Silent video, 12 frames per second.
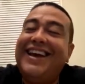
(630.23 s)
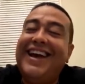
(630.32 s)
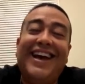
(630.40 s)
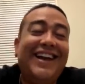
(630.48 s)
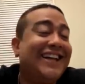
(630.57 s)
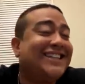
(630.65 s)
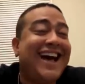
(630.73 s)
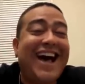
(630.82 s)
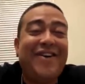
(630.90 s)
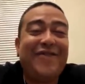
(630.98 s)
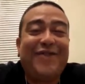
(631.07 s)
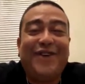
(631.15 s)
Hey, that's
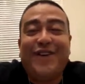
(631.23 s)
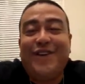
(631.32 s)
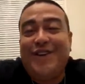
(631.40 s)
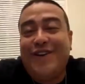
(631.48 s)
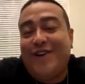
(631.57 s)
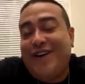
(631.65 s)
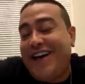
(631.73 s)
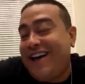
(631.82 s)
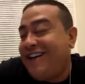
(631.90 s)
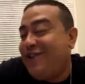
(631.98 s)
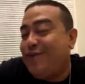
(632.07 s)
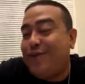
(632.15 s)
how I feel. You know,
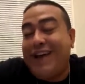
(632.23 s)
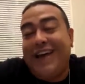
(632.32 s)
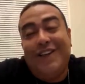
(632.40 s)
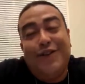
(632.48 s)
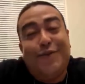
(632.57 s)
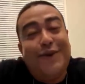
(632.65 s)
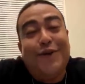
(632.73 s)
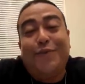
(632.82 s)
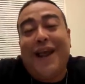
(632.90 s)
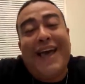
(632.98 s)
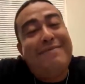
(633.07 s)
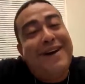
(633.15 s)
hey, you
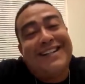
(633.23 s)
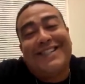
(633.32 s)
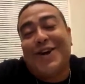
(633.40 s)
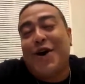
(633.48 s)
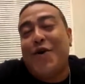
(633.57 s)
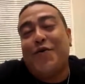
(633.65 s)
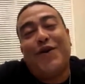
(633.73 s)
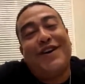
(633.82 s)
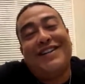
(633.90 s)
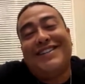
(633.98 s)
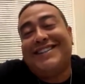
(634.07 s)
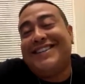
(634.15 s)
play my song once.